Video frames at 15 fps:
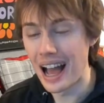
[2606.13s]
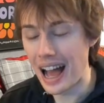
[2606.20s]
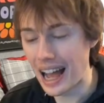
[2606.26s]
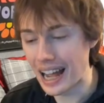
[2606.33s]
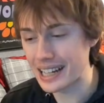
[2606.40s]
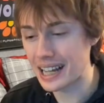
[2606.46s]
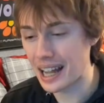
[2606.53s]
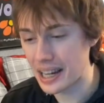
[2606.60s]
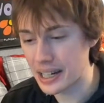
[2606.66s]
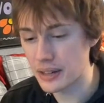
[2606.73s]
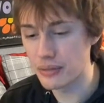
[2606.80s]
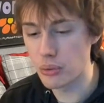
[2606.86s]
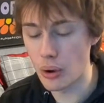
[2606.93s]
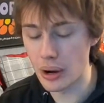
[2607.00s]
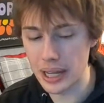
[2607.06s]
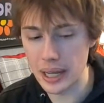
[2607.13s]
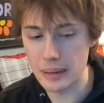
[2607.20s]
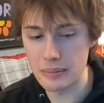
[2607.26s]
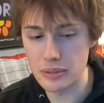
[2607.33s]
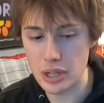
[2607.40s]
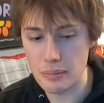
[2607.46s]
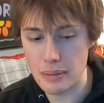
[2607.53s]
I kind of want
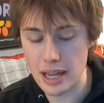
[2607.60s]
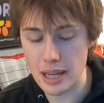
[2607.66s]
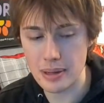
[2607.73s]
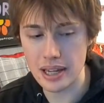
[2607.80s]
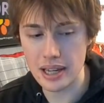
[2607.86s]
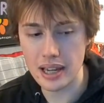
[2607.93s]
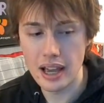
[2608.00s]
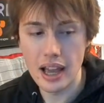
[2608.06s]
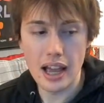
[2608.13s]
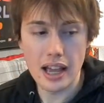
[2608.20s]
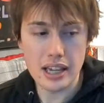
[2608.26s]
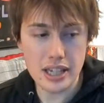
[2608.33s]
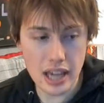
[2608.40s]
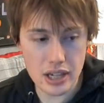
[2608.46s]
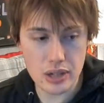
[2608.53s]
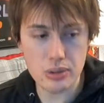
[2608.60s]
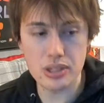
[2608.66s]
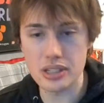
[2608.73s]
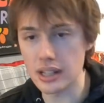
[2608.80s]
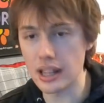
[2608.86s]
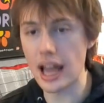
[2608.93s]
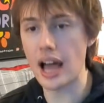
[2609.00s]
him to maybe, yeah, you
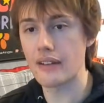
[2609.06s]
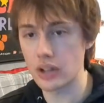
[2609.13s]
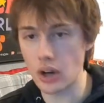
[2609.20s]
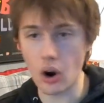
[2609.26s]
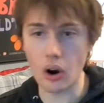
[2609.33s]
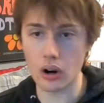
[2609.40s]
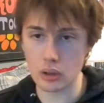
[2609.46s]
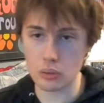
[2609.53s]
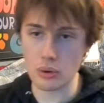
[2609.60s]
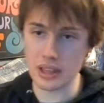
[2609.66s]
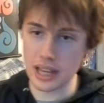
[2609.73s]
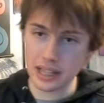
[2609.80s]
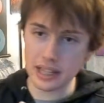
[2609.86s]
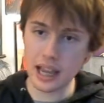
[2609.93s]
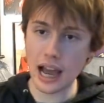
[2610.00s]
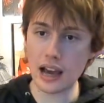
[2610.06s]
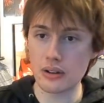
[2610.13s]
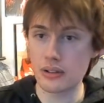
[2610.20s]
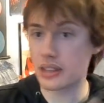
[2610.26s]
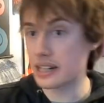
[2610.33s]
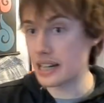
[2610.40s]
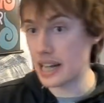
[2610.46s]
still have an arc where they
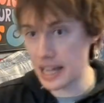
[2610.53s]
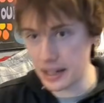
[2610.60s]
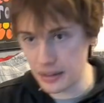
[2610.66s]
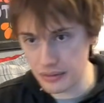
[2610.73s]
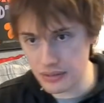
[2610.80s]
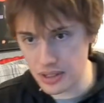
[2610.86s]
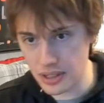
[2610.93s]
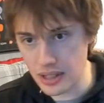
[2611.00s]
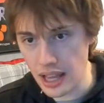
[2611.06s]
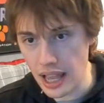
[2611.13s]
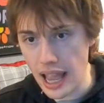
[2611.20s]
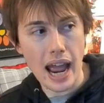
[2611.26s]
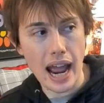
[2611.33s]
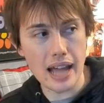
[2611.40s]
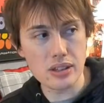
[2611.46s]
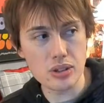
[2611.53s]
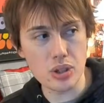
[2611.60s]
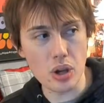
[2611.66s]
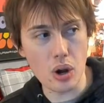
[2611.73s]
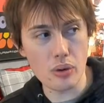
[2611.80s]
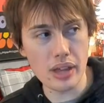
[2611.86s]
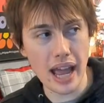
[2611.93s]
encounter the natives, and
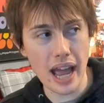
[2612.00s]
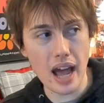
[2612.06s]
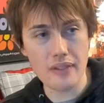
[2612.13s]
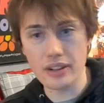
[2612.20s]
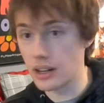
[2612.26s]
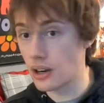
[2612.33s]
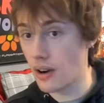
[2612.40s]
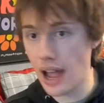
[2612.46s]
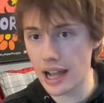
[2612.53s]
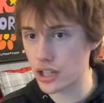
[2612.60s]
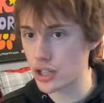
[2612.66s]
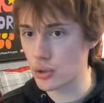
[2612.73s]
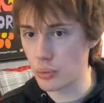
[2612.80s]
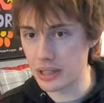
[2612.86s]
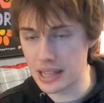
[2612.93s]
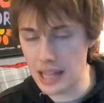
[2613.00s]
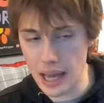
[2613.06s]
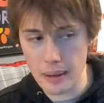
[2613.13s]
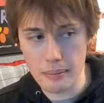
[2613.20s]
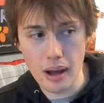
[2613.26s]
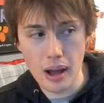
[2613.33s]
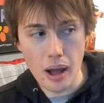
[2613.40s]
so they have an interaction with
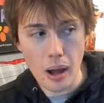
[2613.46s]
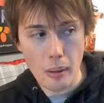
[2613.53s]
them,